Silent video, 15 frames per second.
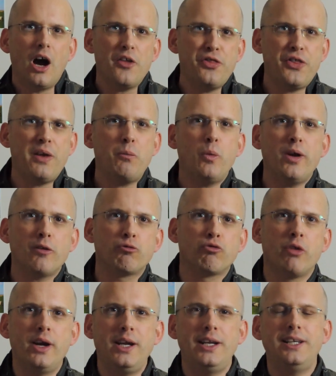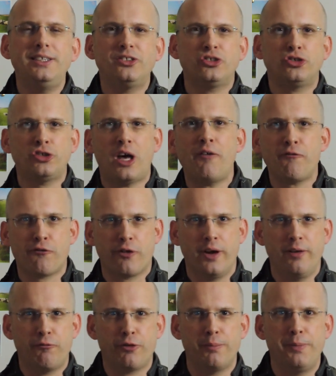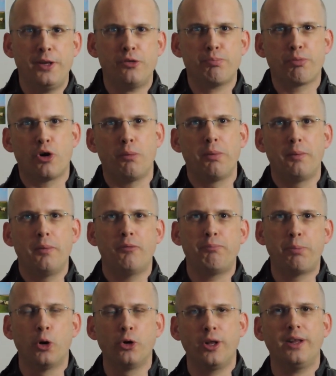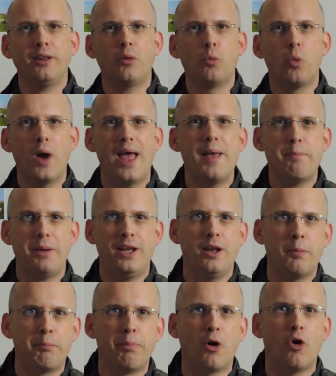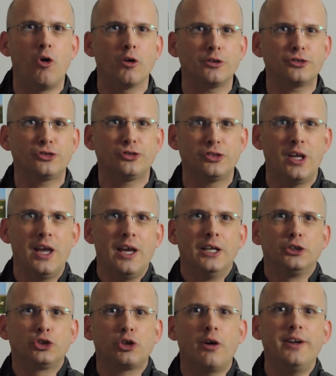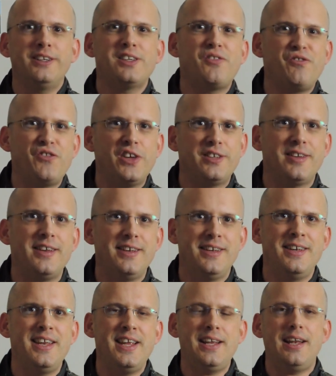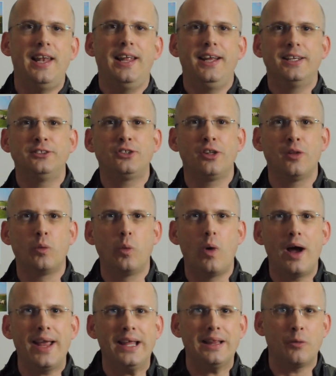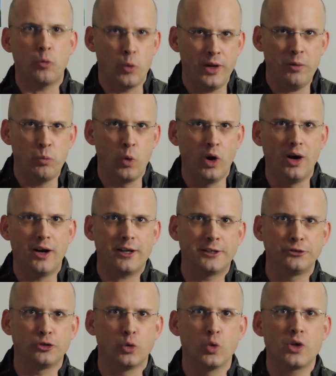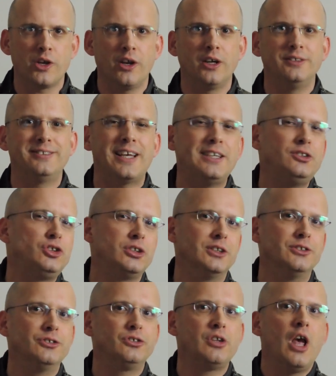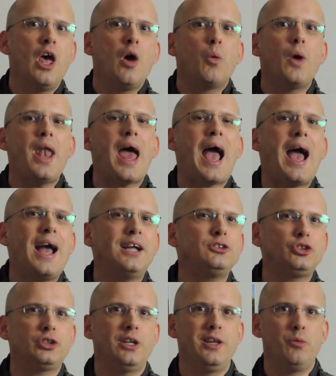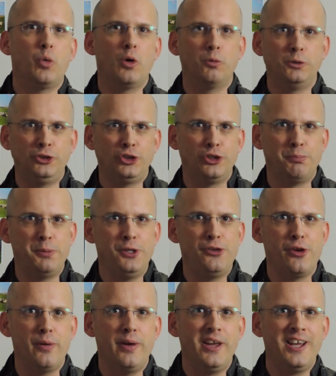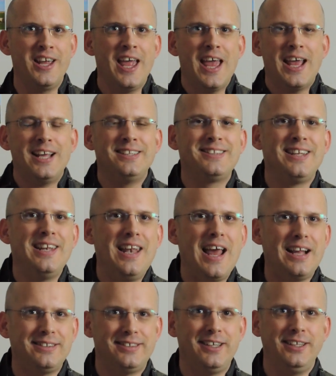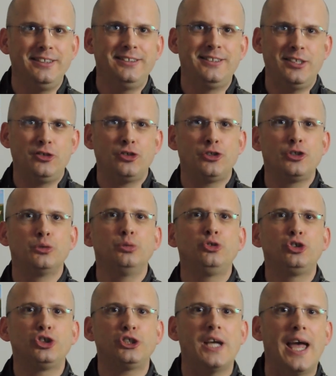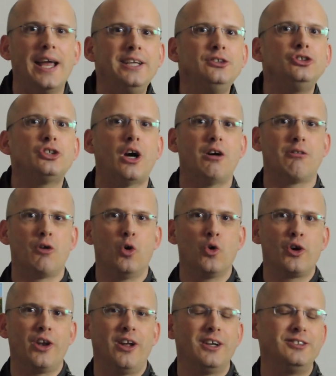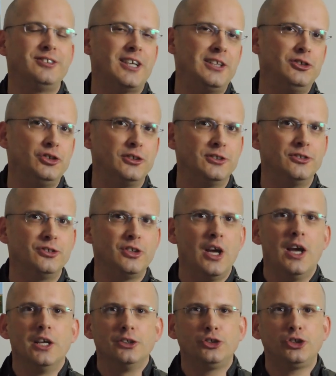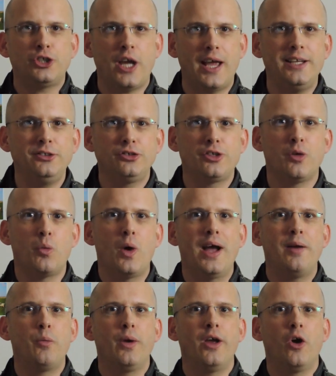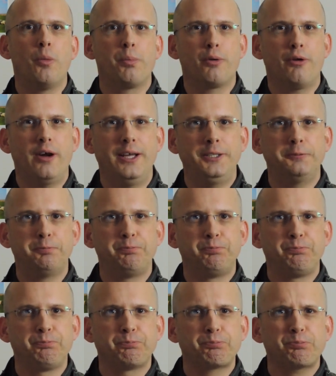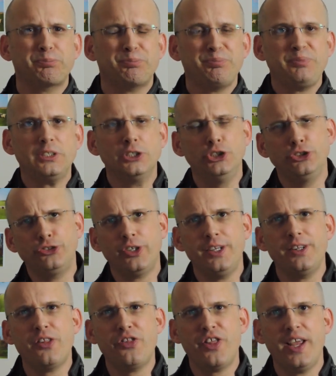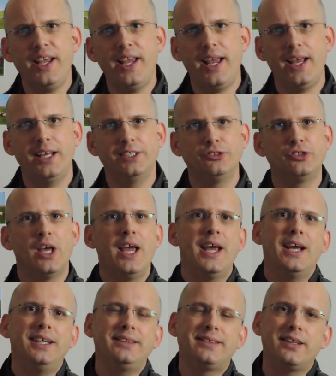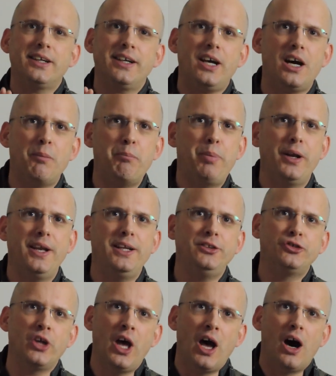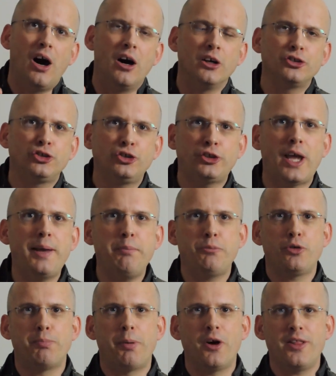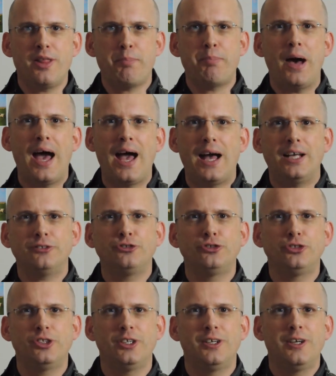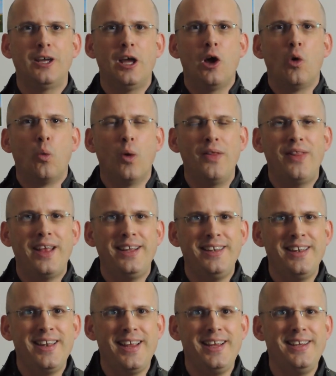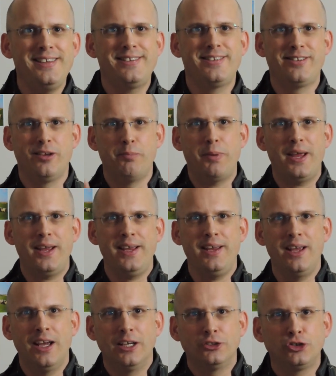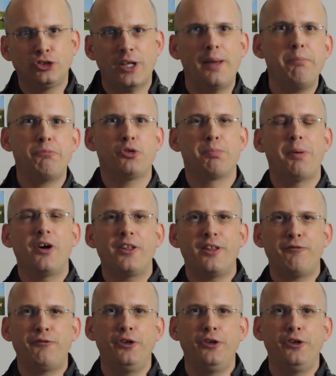I think we're really suffering from this problem of putting the web in a box, trying to fit it neatly into the way that we work as organizations, when actually what we should be doing is letting digital change our organizations, change the way we operate. You see, the thing is that companies are shaped by the past when they need to be shaped by the